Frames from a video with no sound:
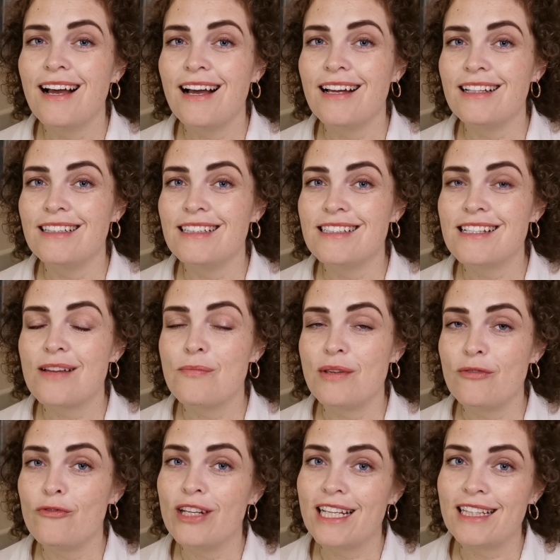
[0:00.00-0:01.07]
and
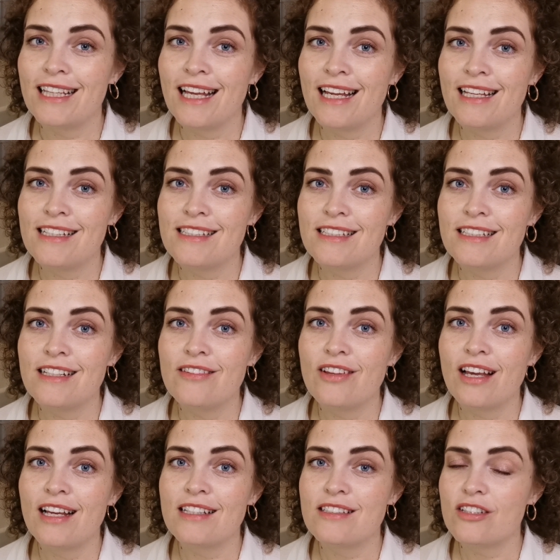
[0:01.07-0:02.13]
me realising
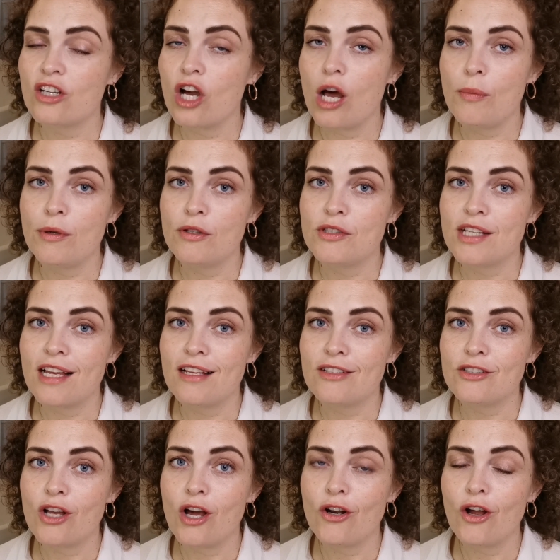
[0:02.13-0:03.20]
that the car boot
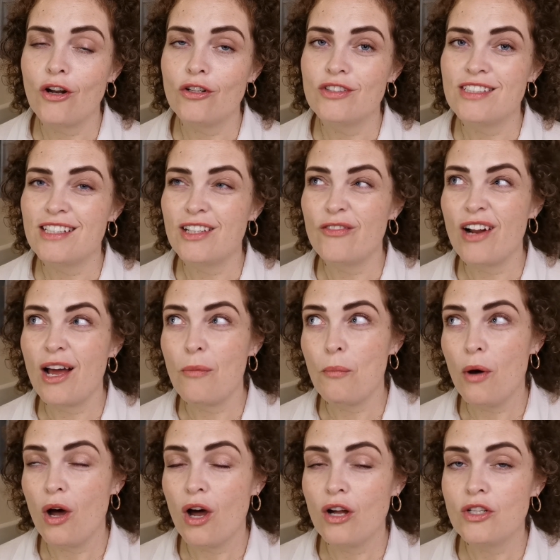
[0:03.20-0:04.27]
sales aren't on until around
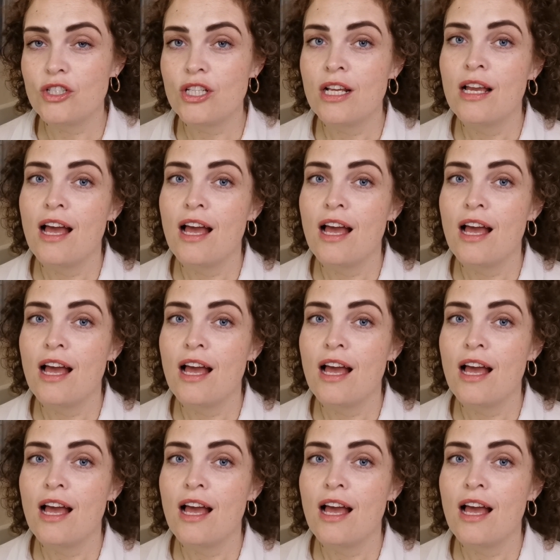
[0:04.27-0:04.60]
March,